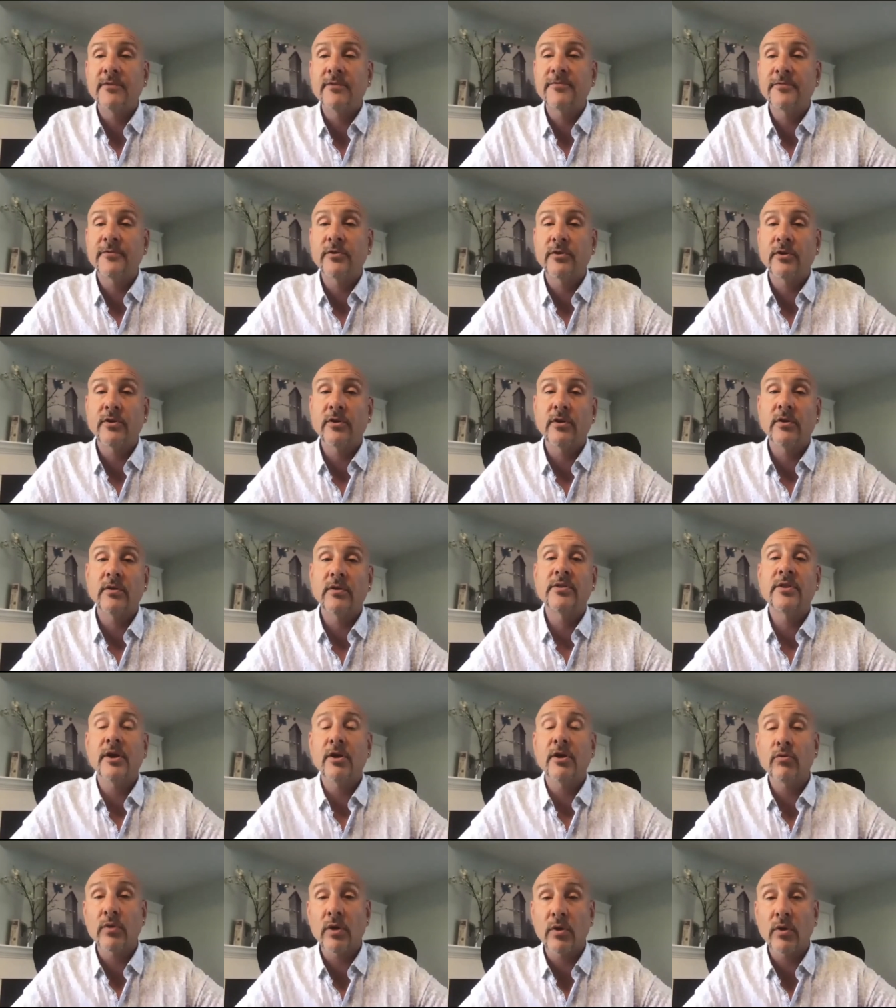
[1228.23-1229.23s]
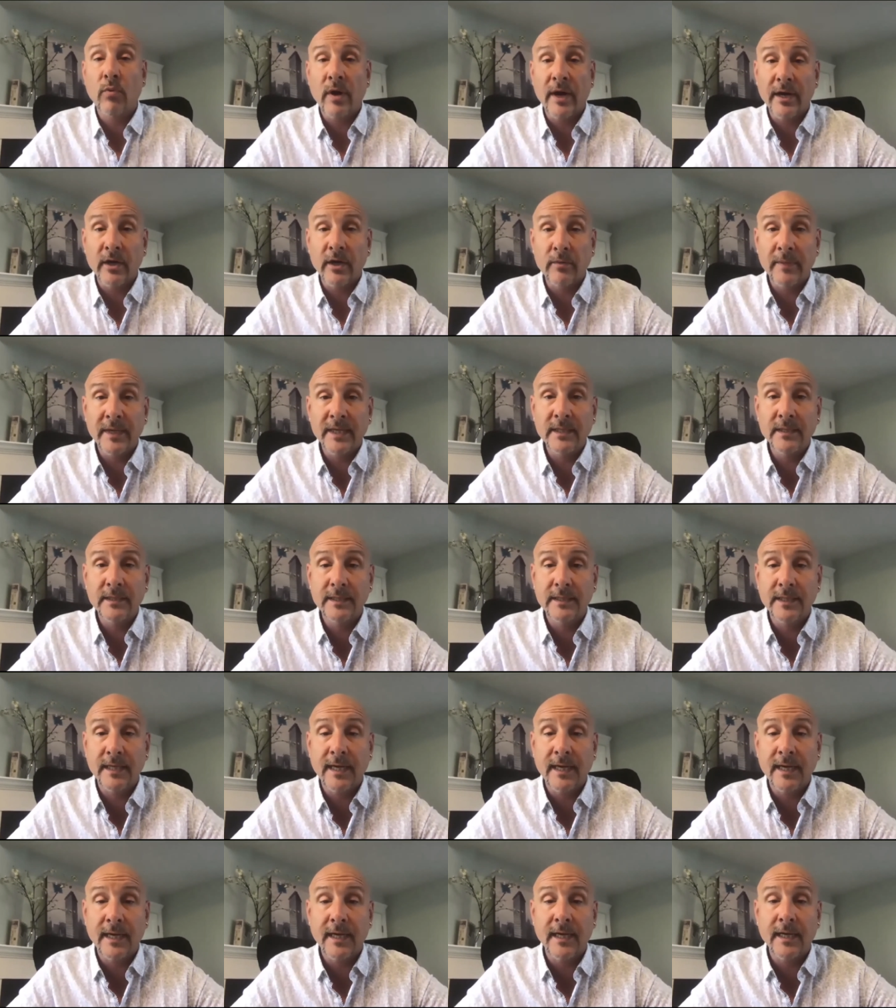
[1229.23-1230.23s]
for their requirements
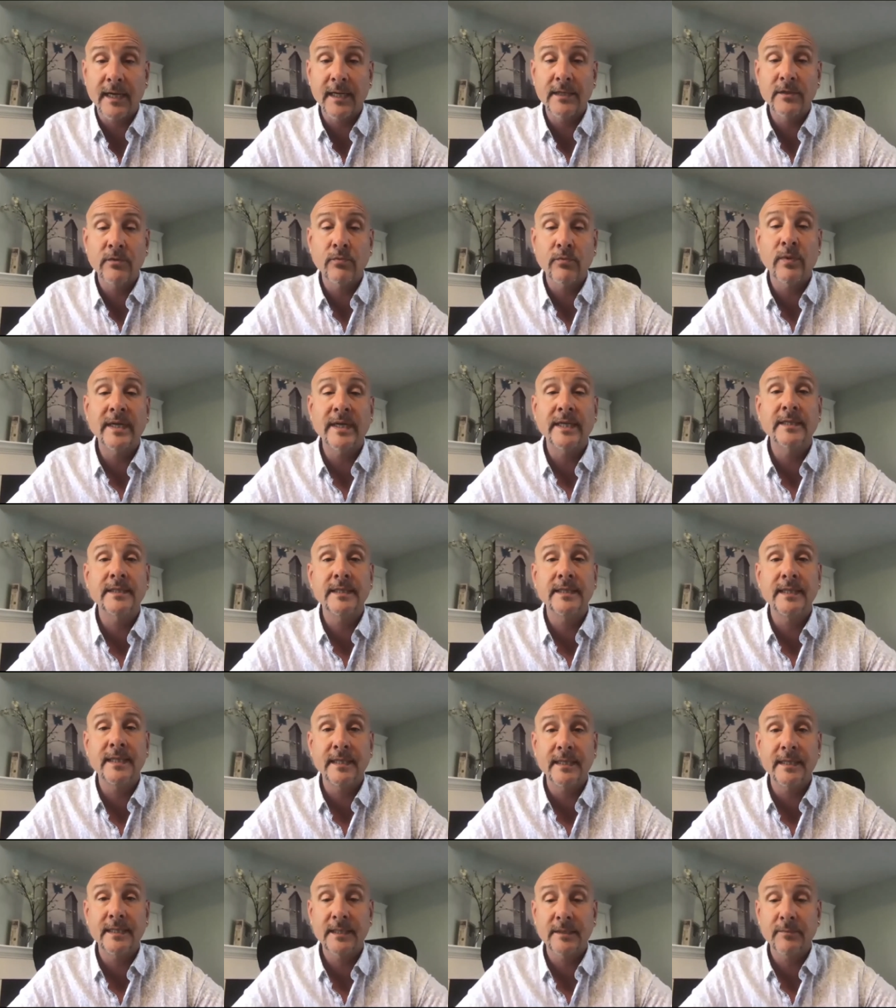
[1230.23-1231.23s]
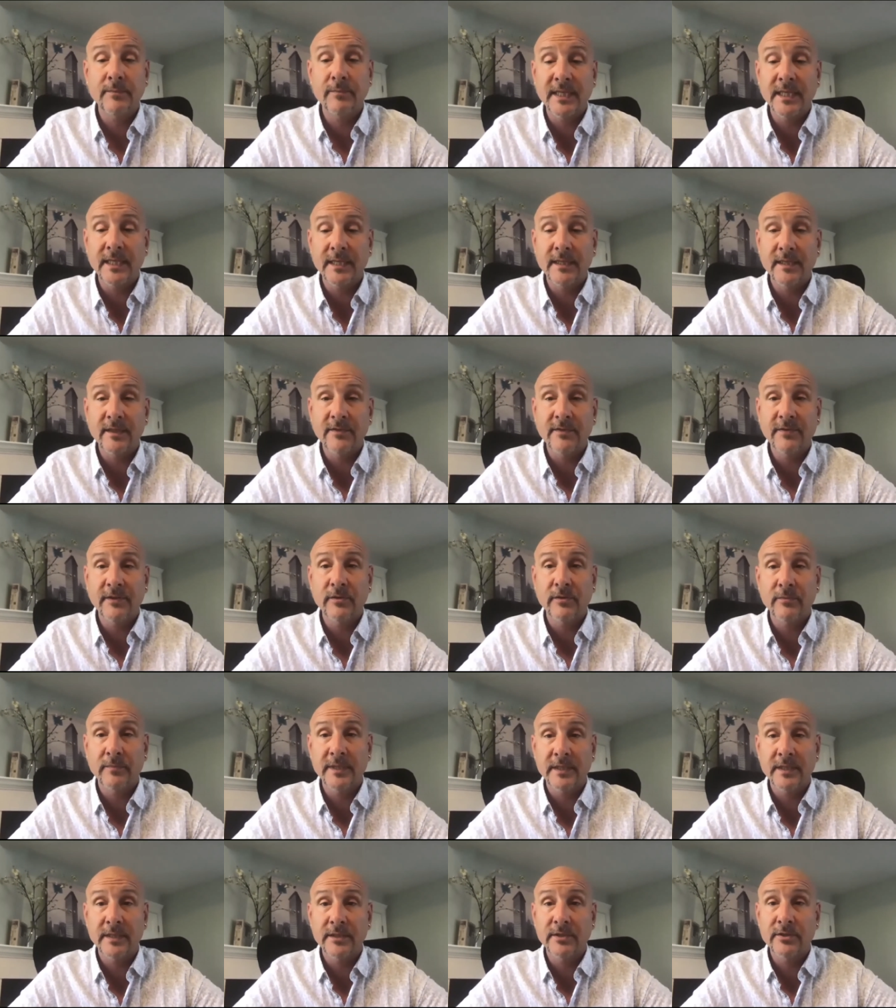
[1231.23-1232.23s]
and what is needed to be in the film
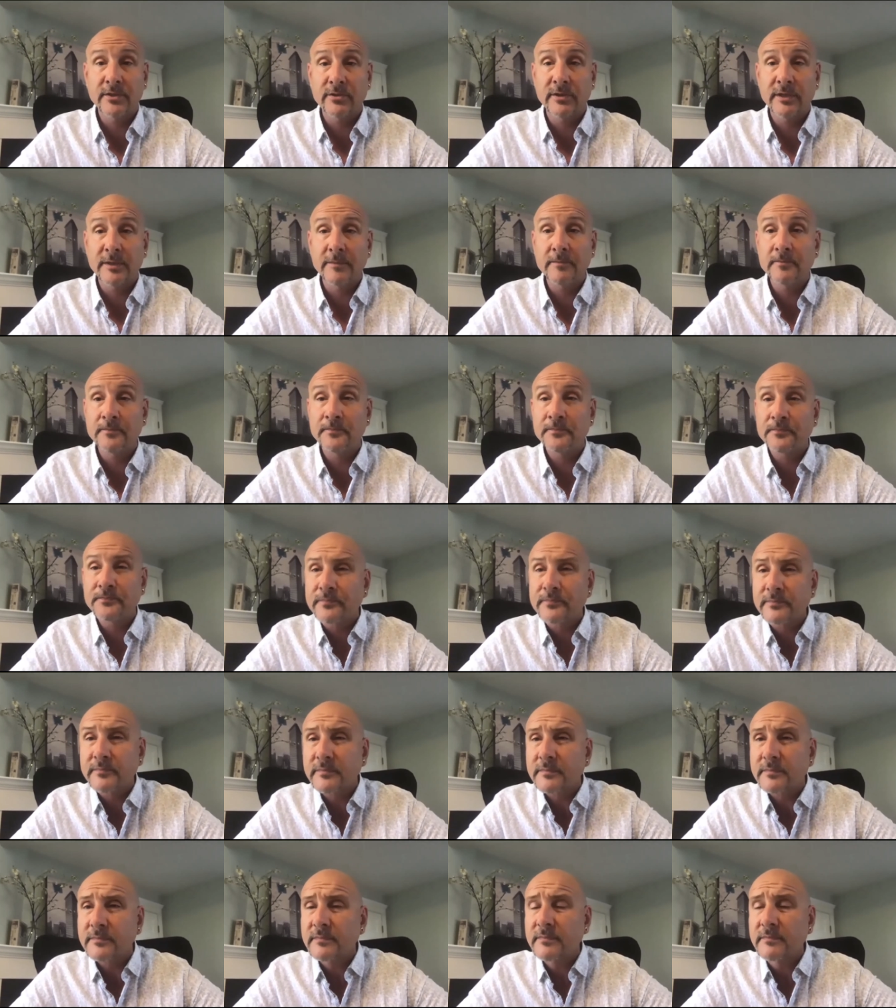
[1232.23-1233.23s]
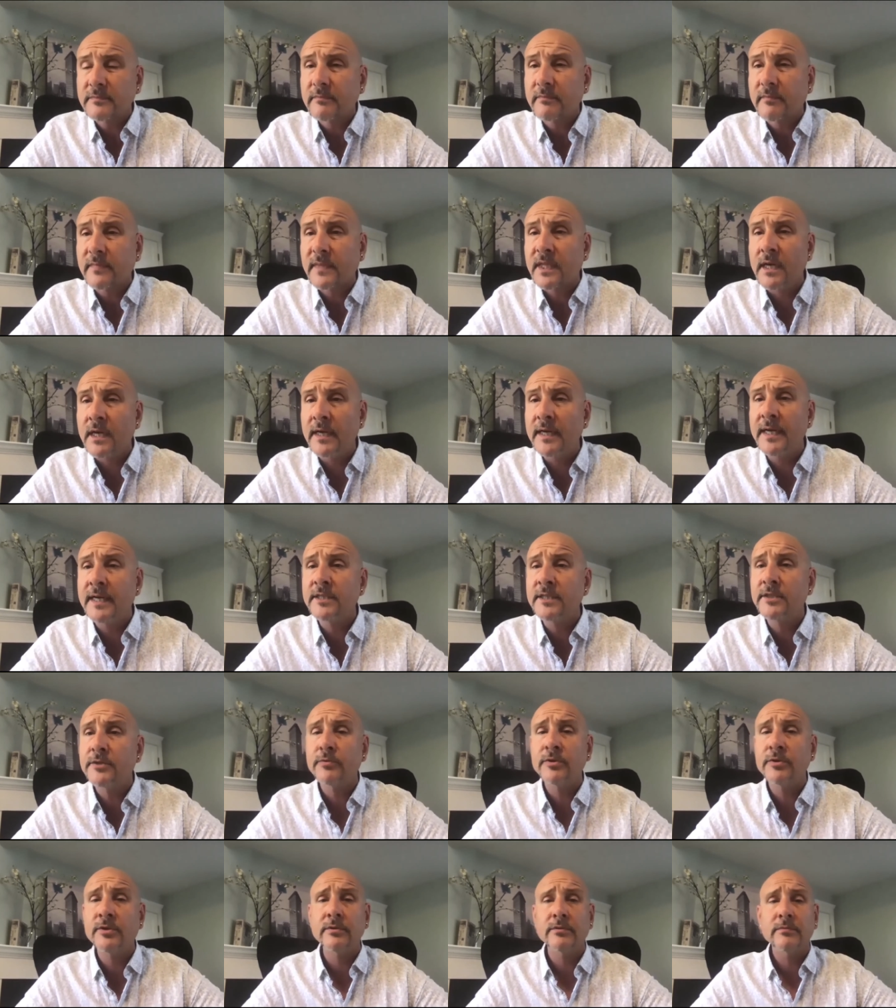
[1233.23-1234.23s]
industry. I
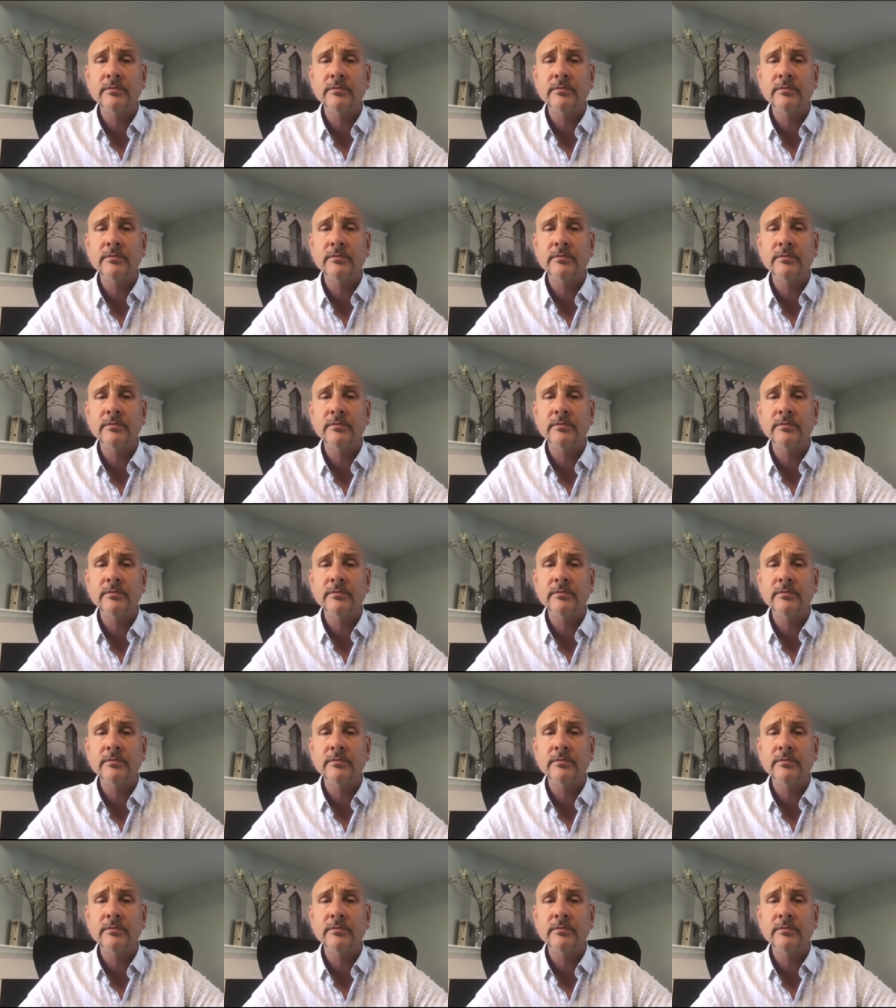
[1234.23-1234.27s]
Wonderful.